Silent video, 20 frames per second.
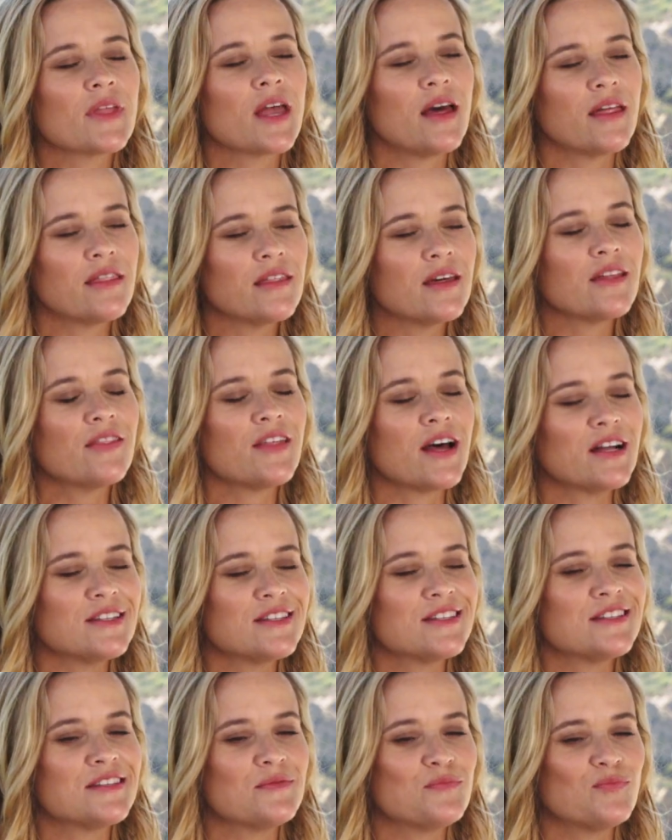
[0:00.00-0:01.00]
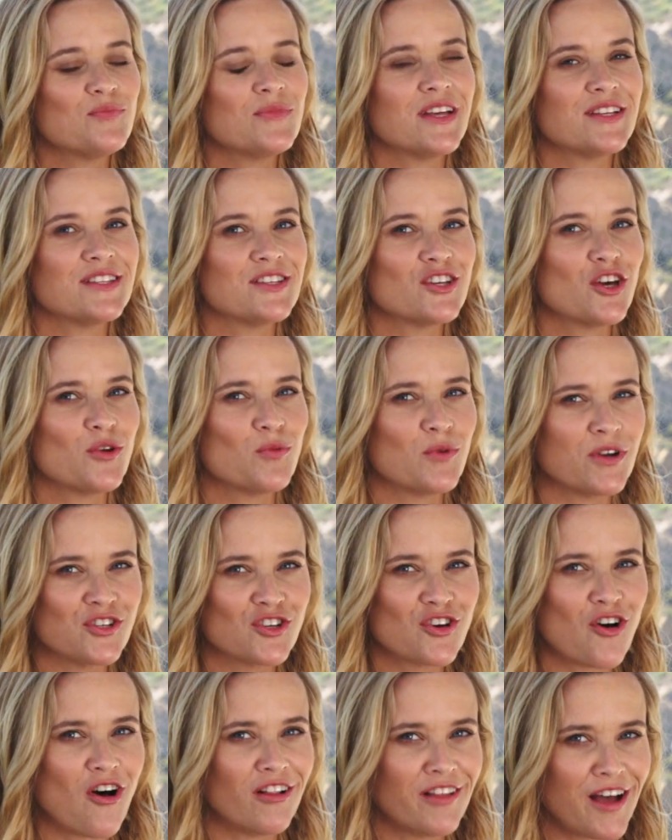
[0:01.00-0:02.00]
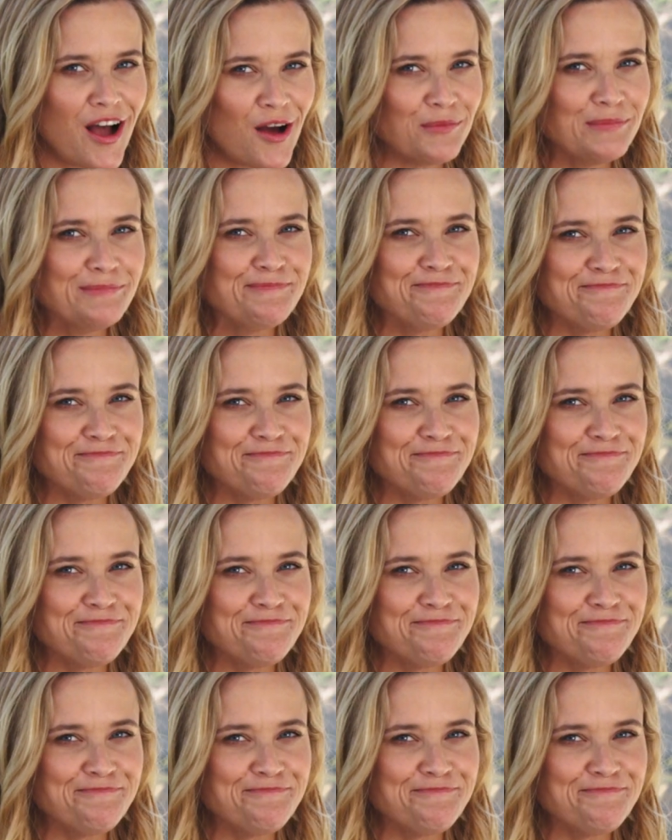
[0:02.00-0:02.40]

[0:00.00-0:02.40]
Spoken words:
I think that's a good one to call out.